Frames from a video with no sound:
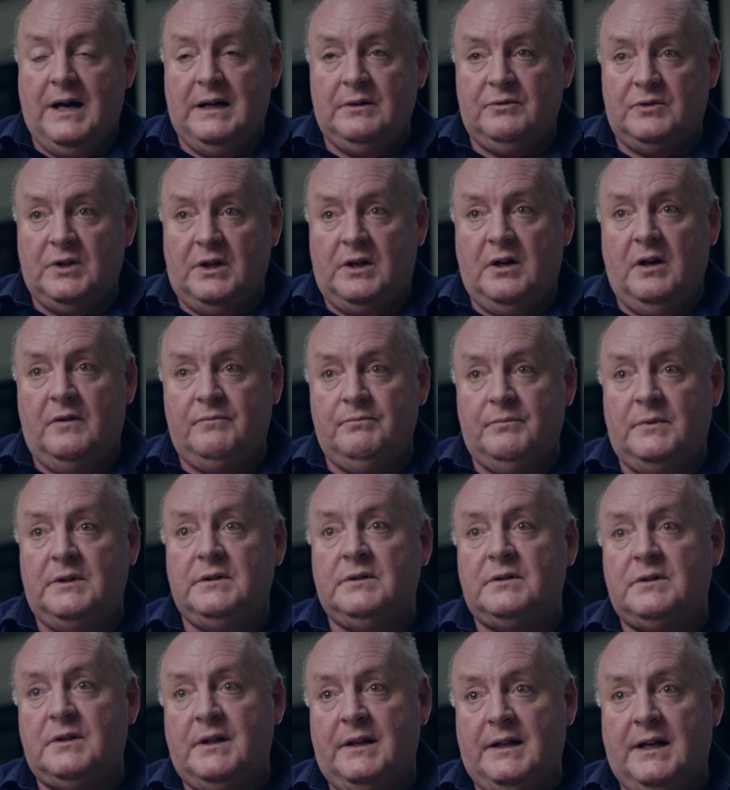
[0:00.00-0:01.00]
out to
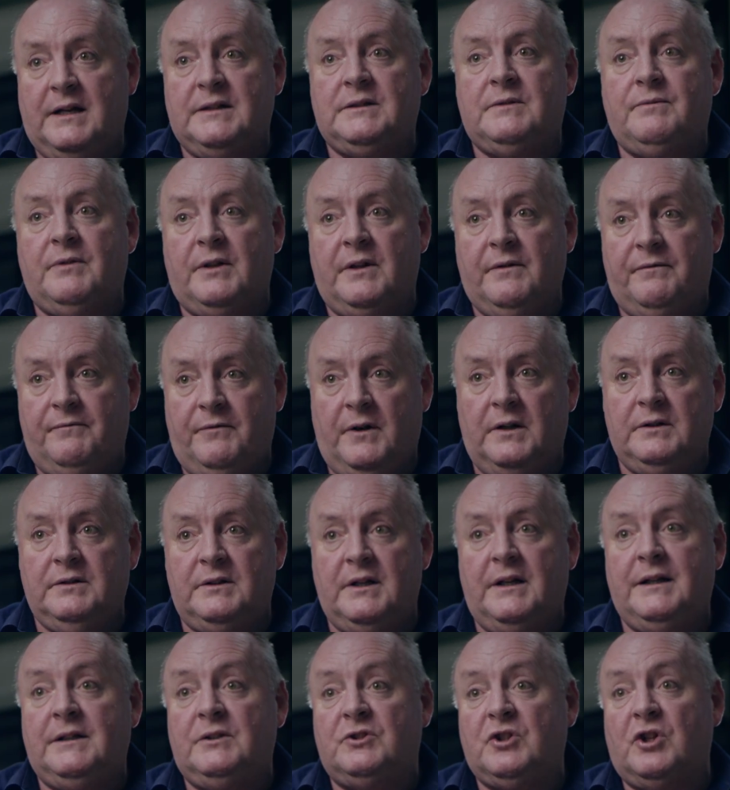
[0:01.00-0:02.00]
governments and ask for the
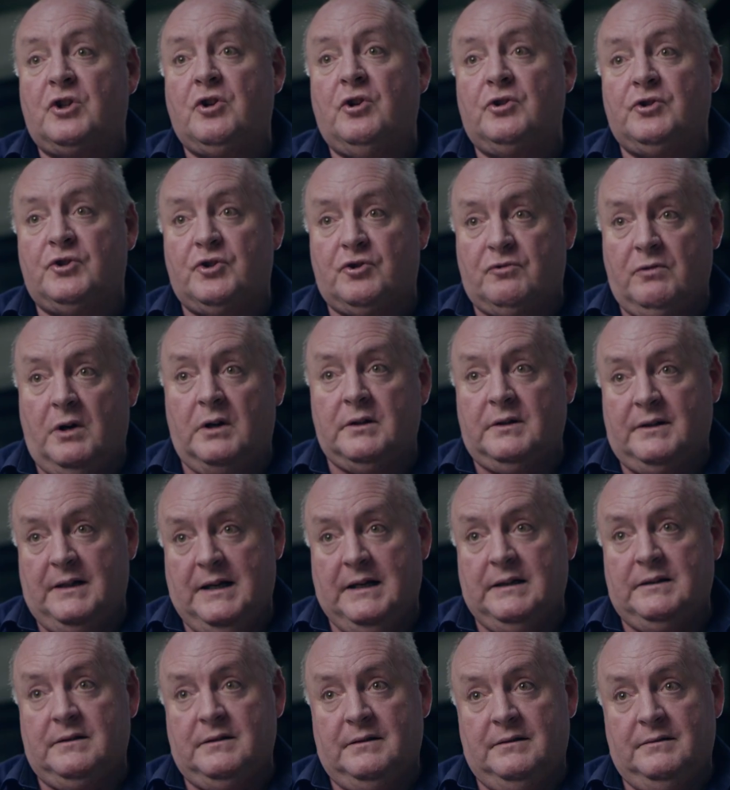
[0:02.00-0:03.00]
funding to construct
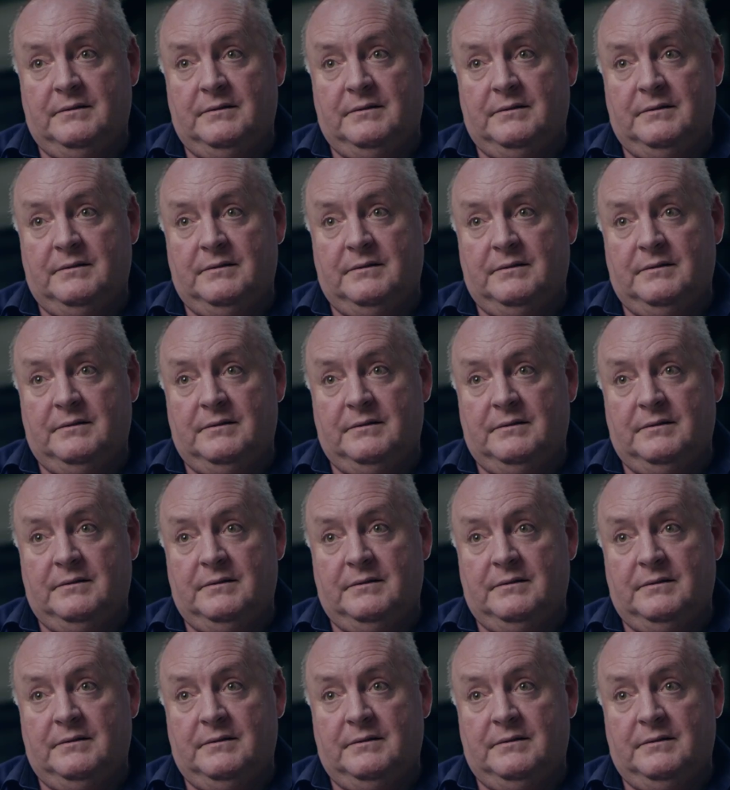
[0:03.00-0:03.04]
that